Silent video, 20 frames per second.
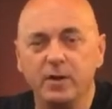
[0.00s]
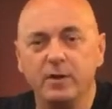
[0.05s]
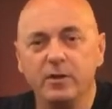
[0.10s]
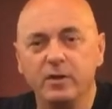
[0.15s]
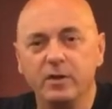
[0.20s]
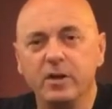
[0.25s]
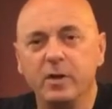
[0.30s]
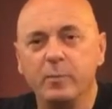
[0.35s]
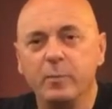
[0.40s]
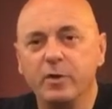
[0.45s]

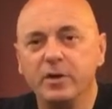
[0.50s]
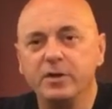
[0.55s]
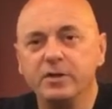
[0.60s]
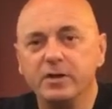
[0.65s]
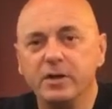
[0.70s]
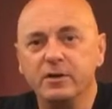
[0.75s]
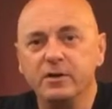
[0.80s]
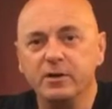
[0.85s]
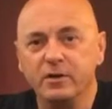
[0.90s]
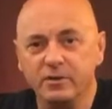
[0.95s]
They're going to put a
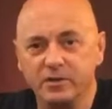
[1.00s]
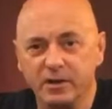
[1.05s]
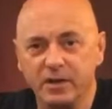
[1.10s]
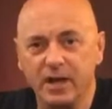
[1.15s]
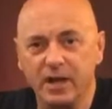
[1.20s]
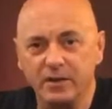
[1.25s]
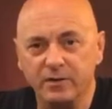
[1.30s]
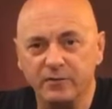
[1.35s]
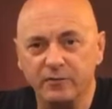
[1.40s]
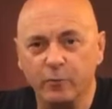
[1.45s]
dinner
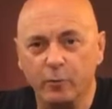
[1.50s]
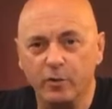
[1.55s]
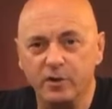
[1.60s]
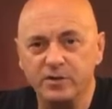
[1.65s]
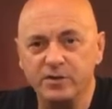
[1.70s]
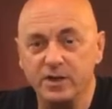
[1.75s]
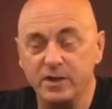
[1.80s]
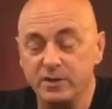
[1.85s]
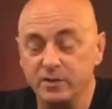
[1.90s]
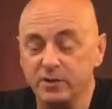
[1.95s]
together for
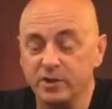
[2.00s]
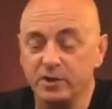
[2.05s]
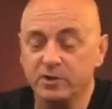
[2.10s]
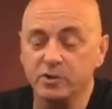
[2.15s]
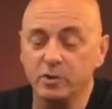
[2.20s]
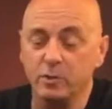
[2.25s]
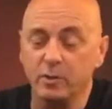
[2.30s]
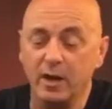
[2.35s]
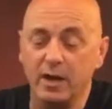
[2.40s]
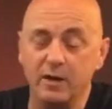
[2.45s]
us, and they're going to
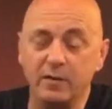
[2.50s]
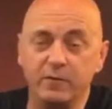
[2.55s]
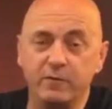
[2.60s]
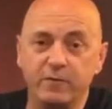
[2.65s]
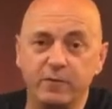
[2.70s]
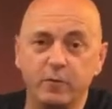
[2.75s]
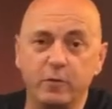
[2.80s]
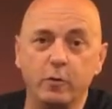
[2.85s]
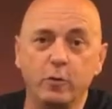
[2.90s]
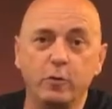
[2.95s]
do a
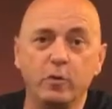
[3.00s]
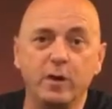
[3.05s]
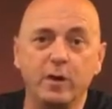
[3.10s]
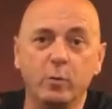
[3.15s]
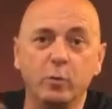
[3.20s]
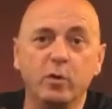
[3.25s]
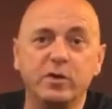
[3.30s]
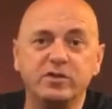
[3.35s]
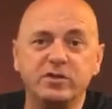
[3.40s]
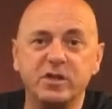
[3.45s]
food
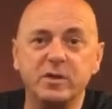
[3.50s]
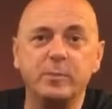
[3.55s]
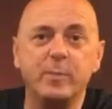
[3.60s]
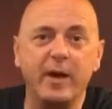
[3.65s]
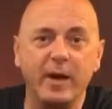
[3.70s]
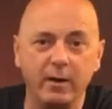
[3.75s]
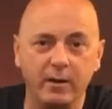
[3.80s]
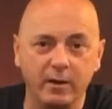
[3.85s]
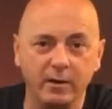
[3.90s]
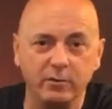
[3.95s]
and whiskey
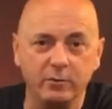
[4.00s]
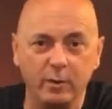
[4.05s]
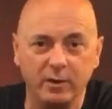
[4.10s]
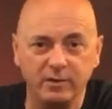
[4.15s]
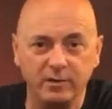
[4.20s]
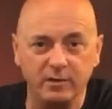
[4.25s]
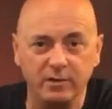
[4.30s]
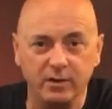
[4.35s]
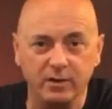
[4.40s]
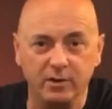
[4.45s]
pairing
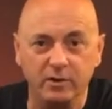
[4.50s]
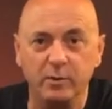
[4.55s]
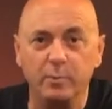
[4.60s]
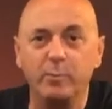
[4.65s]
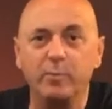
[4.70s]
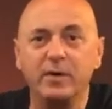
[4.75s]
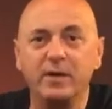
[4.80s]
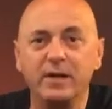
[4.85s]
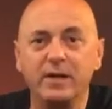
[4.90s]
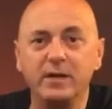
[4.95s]
throughout the dinner,
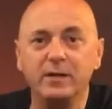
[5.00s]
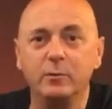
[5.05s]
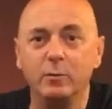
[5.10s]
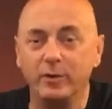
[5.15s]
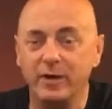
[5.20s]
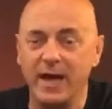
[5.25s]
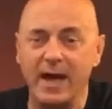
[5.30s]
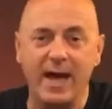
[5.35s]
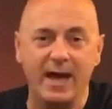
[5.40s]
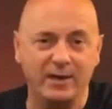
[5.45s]
complete
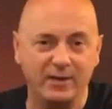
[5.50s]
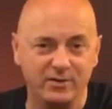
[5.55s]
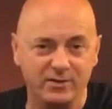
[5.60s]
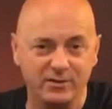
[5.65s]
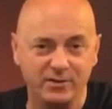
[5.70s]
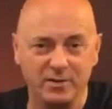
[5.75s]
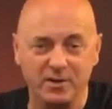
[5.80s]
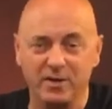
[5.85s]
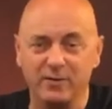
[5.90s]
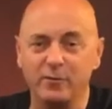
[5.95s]
with
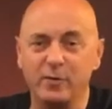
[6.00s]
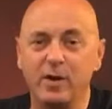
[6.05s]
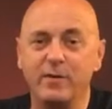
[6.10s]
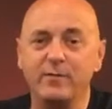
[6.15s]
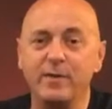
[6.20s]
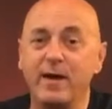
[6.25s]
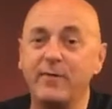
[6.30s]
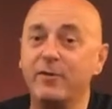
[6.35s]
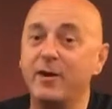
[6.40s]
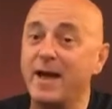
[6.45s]
haggis. And if you have
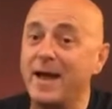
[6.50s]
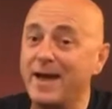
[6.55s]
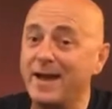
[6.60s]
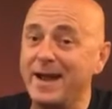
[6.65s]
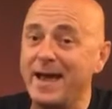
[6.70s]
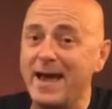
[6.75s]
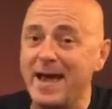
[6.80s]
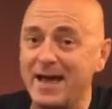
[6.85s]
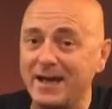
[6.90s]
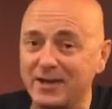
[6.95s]
never had
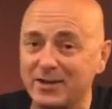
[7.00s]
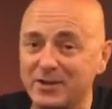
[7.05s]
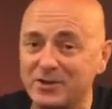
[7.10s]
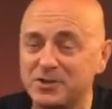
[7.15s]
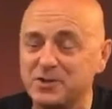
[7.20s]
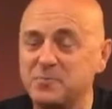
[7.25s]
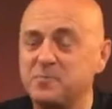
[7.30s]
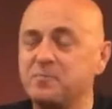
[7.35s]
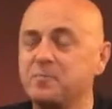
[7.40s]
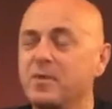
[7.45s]

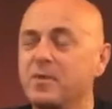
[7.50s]
haggis,